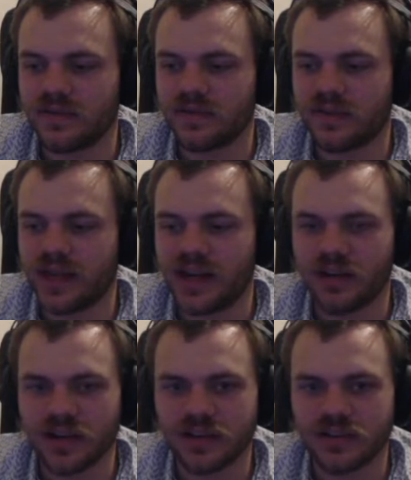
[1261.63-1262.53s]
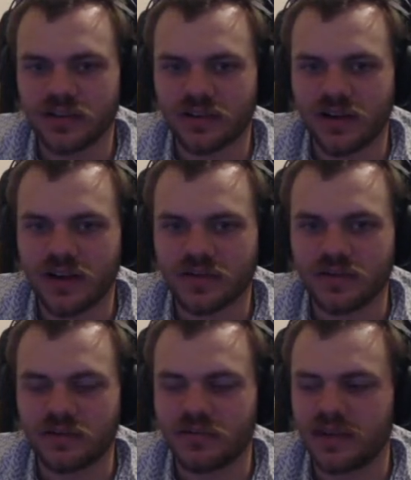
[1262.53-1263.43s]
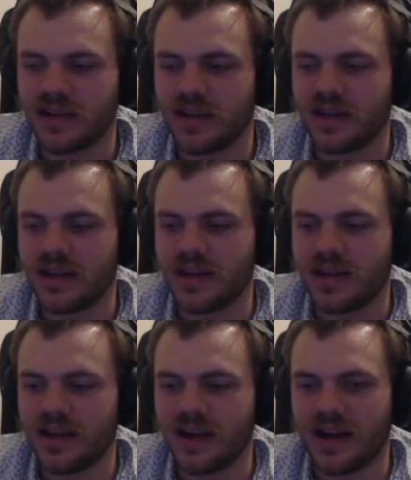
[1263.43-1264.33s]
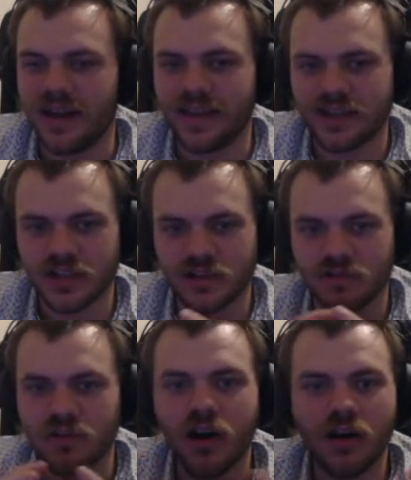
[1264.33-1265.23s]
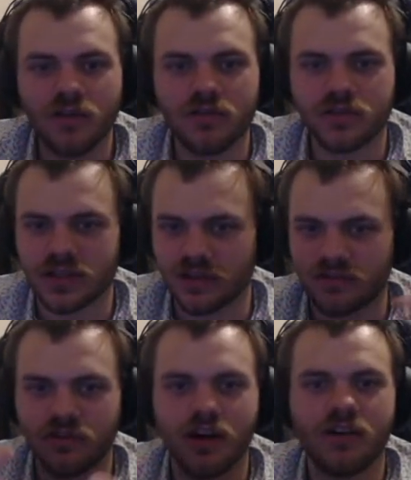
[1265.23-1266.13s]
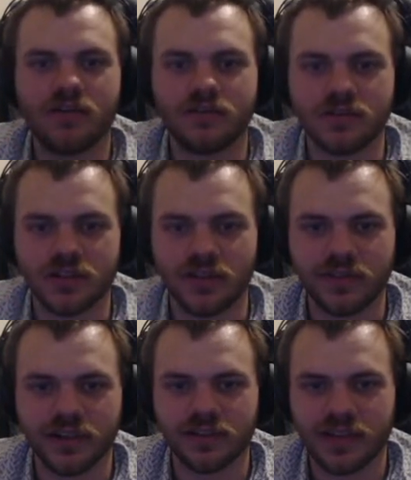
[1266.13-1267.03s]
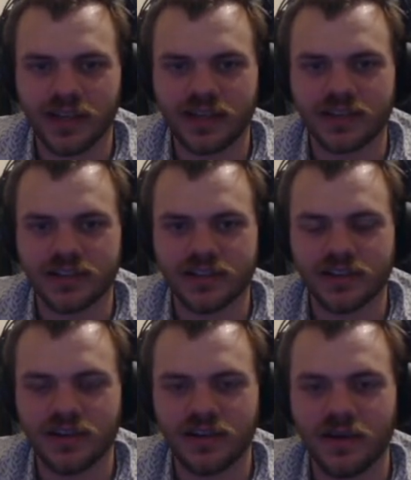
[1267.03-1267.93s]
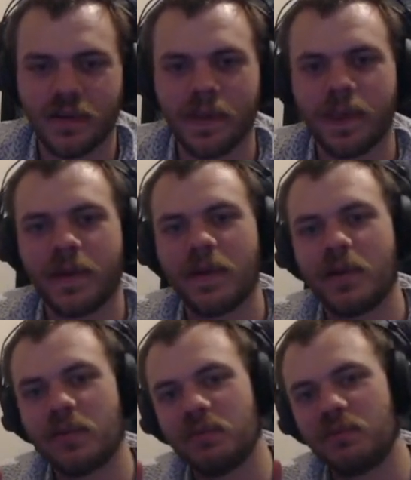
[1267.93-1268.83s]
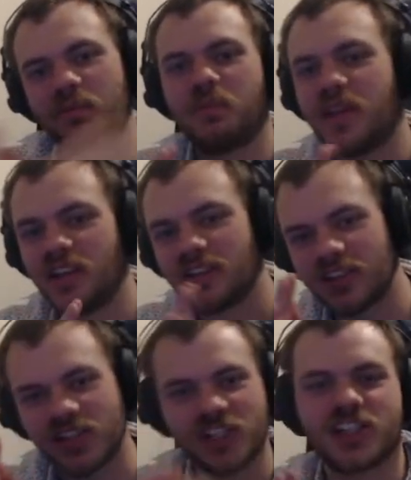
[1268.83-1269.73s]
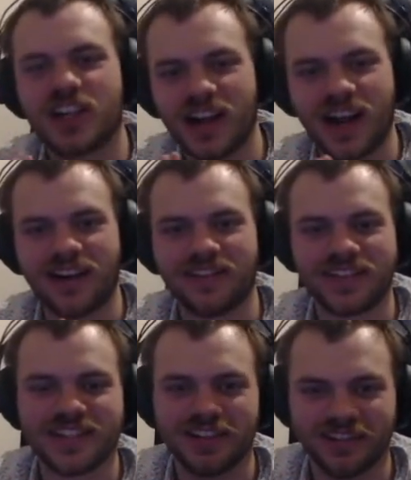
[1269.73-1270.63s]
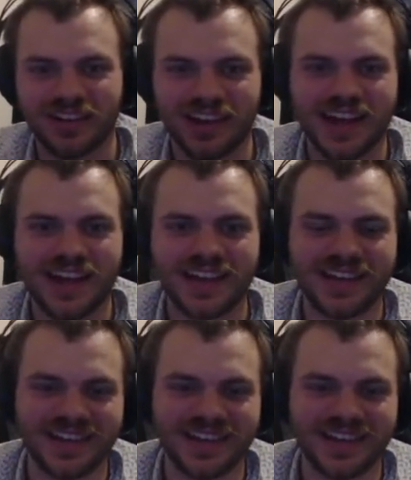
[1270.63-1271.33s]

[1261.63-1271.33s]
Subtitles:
then I look into the classroom, and there's just rows and rows of little kids beating the shit out of these little clay